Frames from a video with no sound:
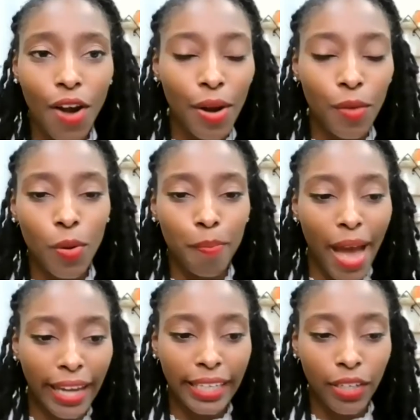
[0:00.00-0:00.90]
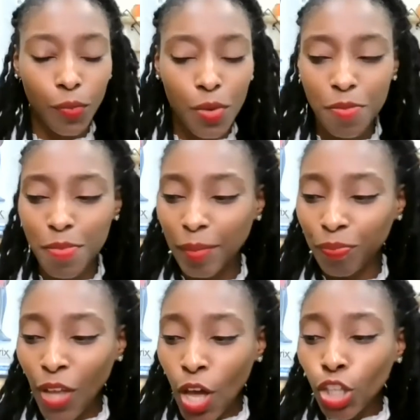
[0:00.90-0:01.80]
All right, we're back here with me.
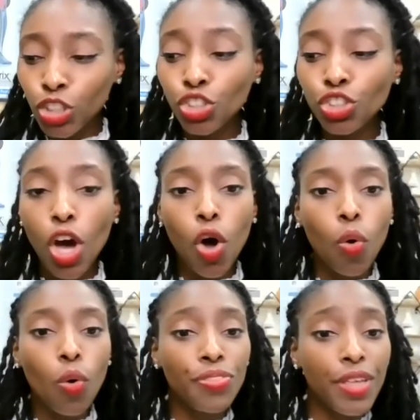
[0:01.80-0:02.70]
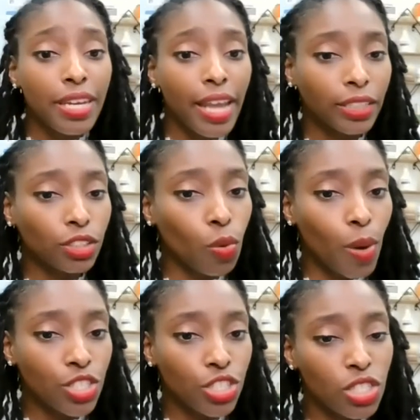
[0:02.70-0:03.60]
So the next
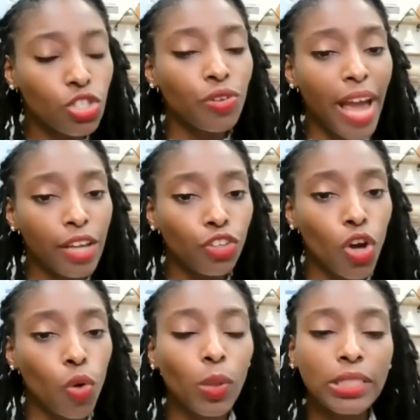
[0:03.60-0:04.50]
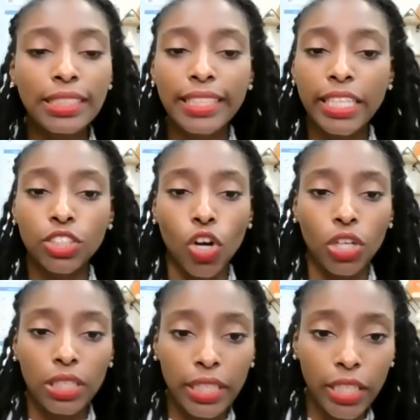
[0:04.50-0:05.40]
question is, so now you know what states
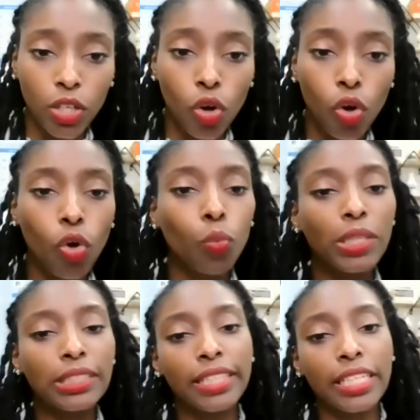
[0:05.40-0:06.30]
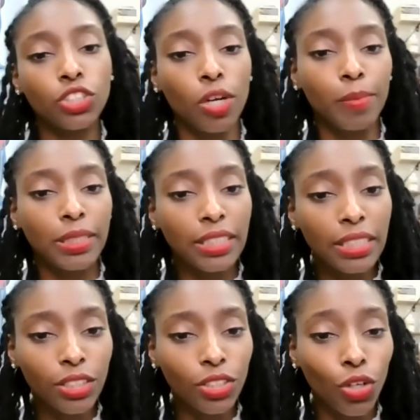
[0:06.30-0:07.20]
are legal, what states are
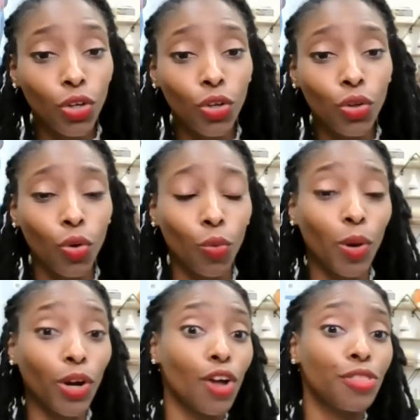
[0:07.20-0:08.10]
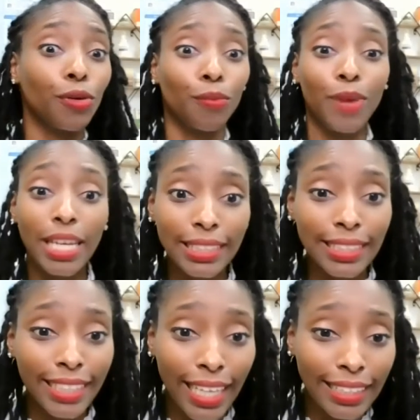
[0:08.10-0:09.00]
medicinal, or what are the red
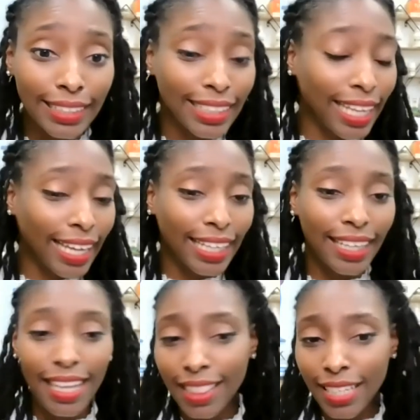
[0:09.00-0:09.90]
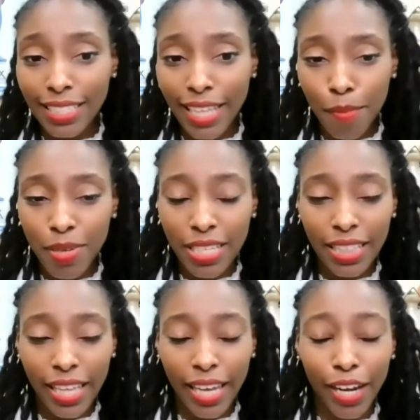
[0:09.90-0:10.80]
states, like nothing is
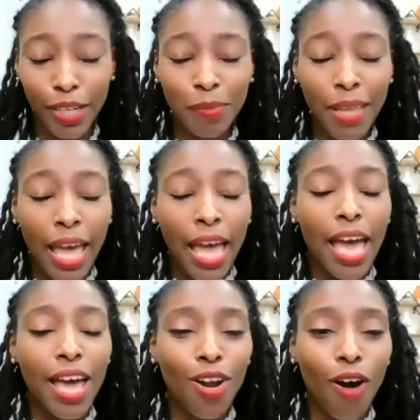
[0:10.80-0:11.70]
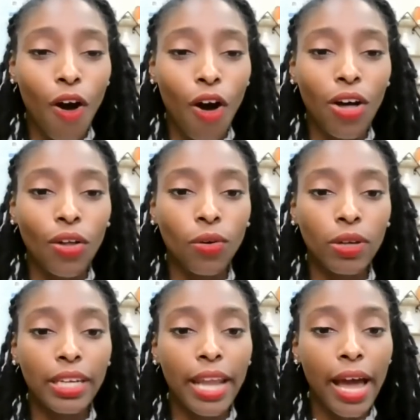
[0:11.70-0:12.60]
happening there and all.
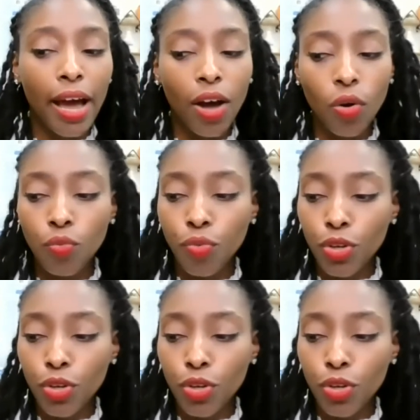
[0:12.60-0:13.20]
Now,